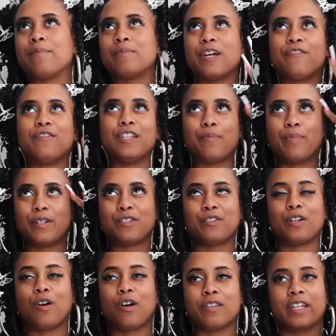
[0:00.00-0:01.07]
I'm definitely
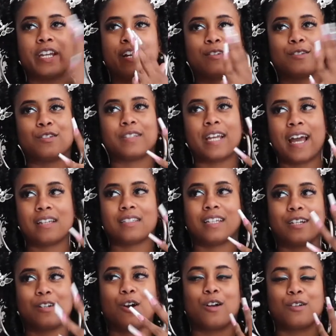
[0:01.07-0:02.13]
picturing all the characters as
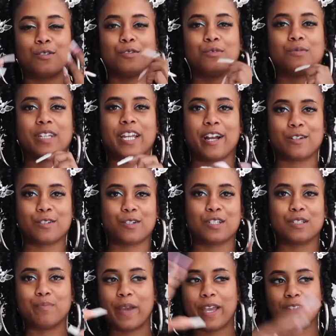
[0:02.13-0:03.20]
like cartoon
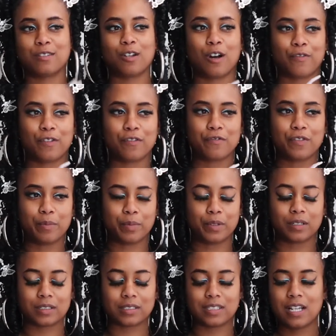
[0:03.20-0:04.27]
characters based off of the books.